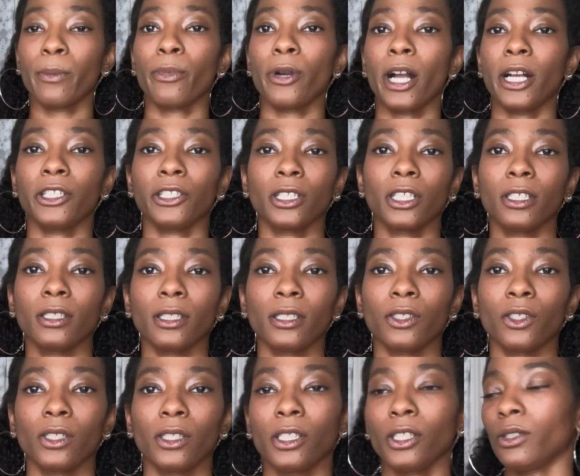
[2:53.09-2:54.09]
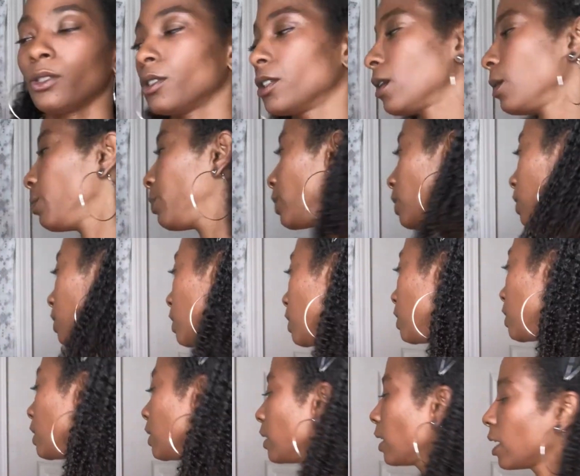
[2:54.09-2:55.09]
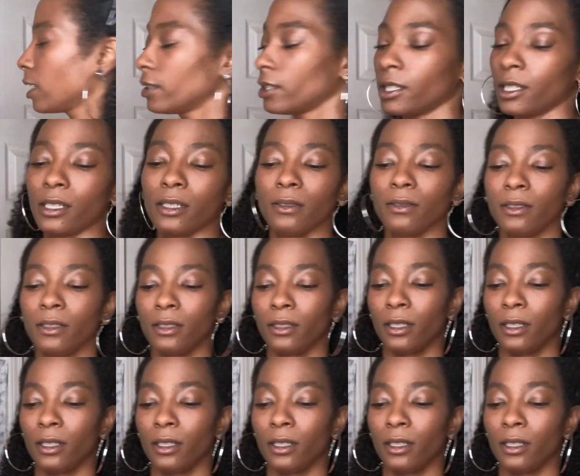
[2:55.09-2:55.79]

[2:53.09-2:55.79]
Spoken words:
brush because this is still going to blend in together.